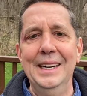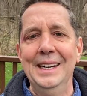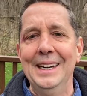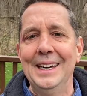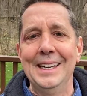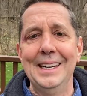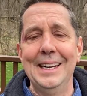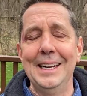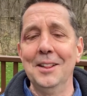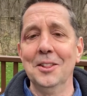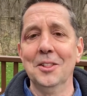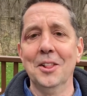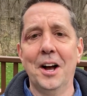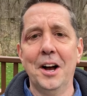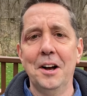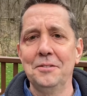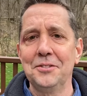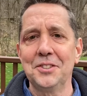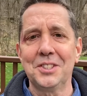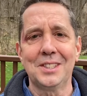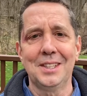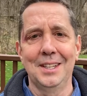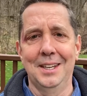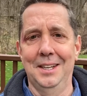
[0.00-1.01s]
And he
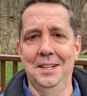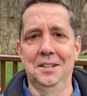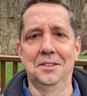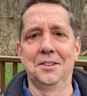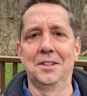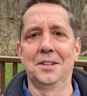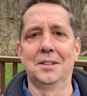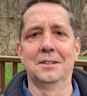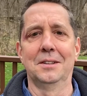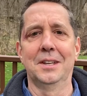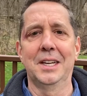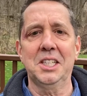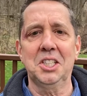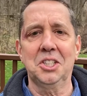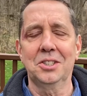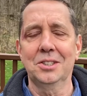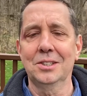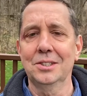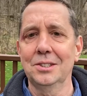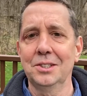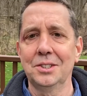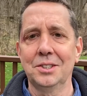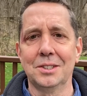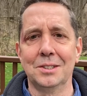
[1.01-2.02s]
loves to hear their
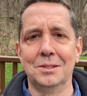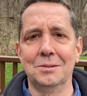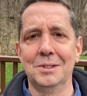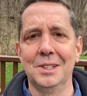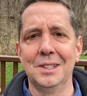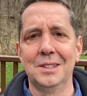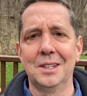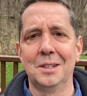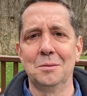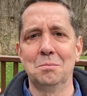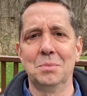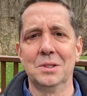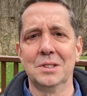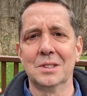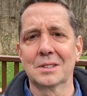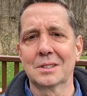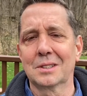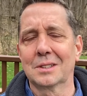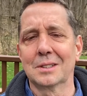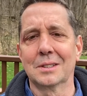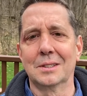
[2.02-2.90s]
lectures and read their books,